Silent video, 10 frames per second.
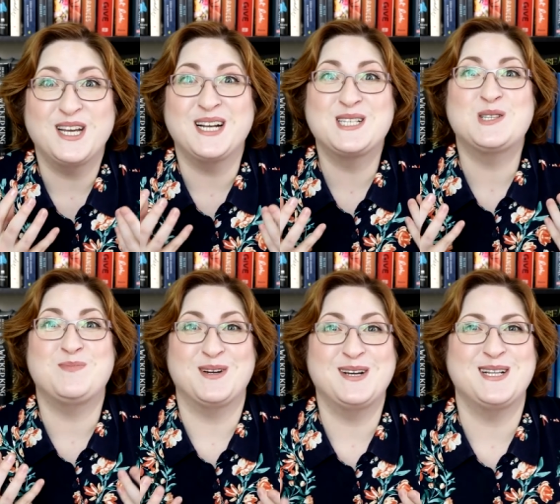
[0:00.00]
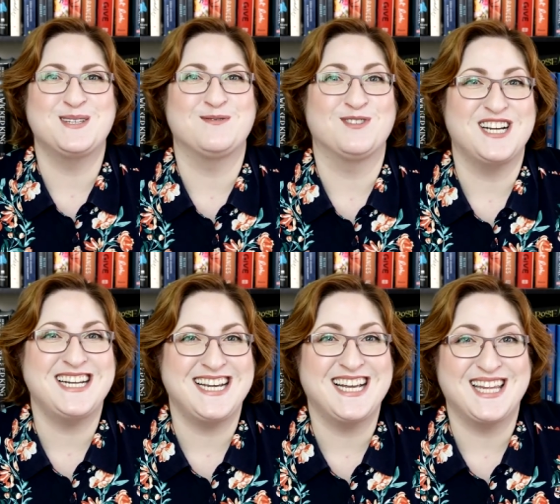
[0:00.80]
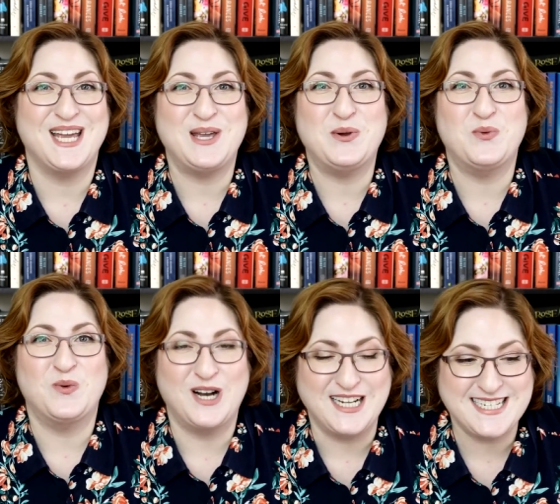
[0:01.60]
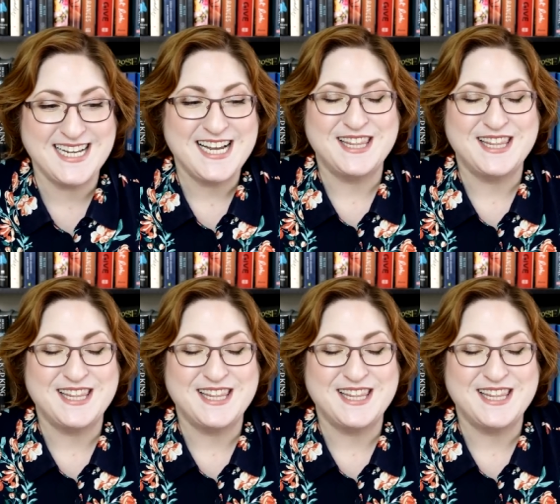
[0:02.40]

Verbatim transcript: experience of reading that you want.